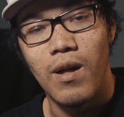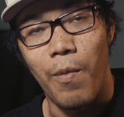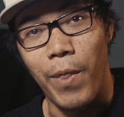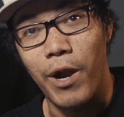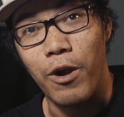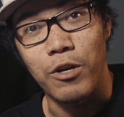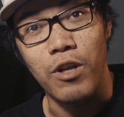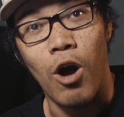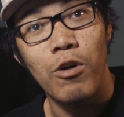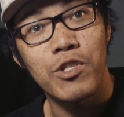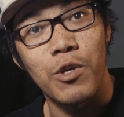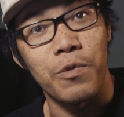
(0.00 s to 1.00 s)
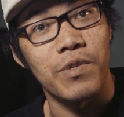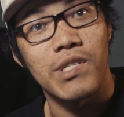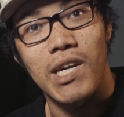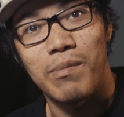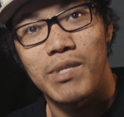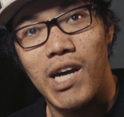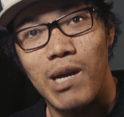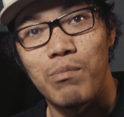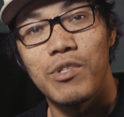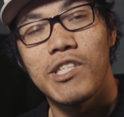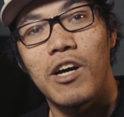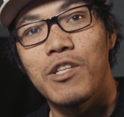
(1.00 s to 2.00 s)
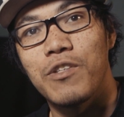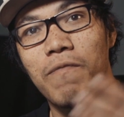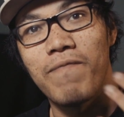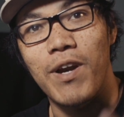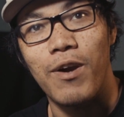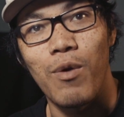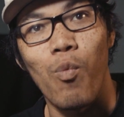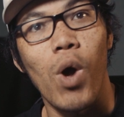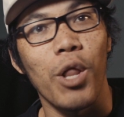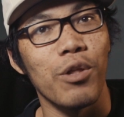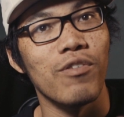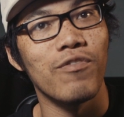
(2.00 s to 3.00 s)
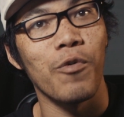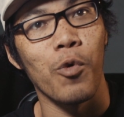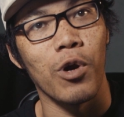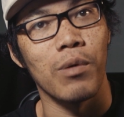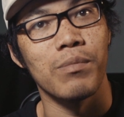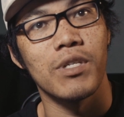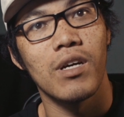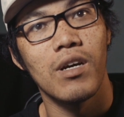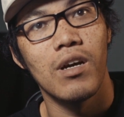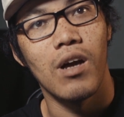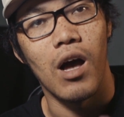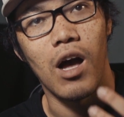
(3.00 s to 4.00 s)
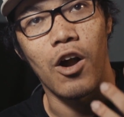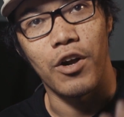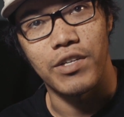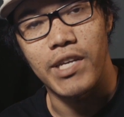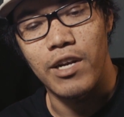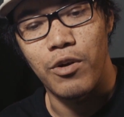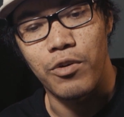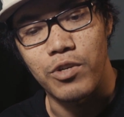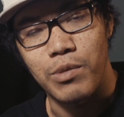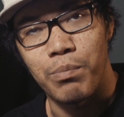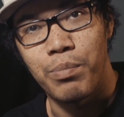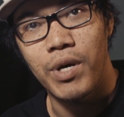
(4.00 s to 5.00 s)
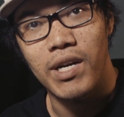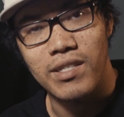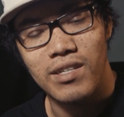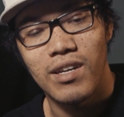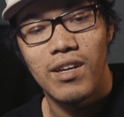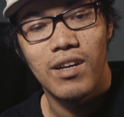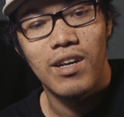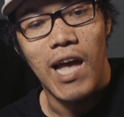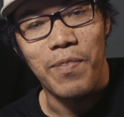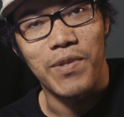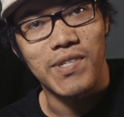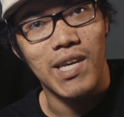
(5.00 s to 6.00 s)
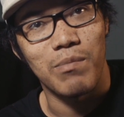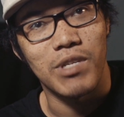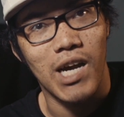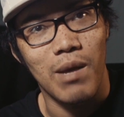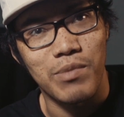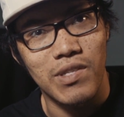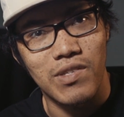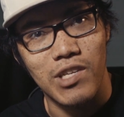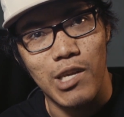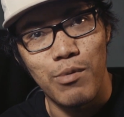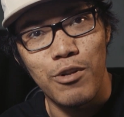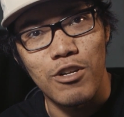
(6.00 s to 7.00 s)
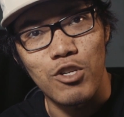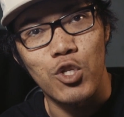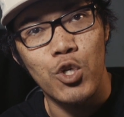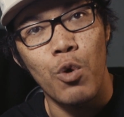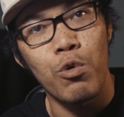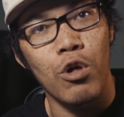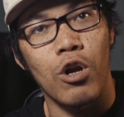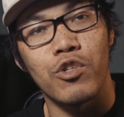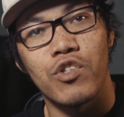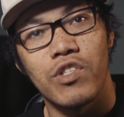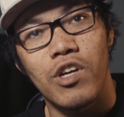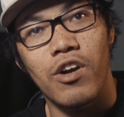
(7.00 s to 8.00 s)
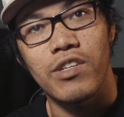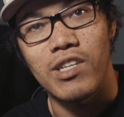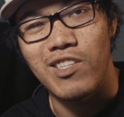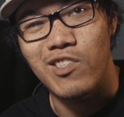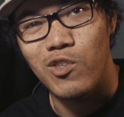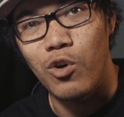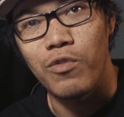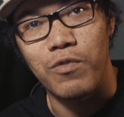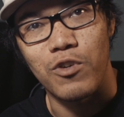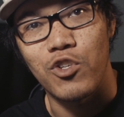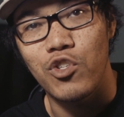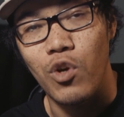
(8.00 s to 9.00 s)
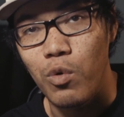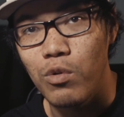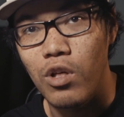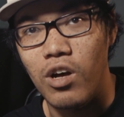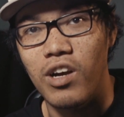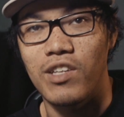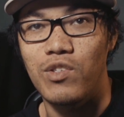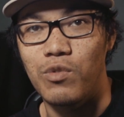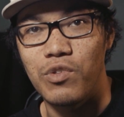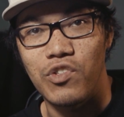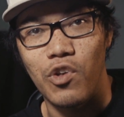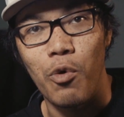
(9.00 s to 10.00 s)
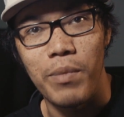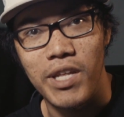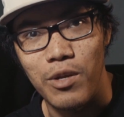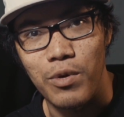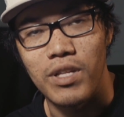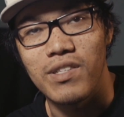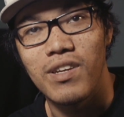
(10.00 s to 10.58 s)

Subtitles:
There are also at the same time tons of very well-informed RX8 owners, but at the same time, since the community is so large, since the RX8 sold for so long and sold so many units,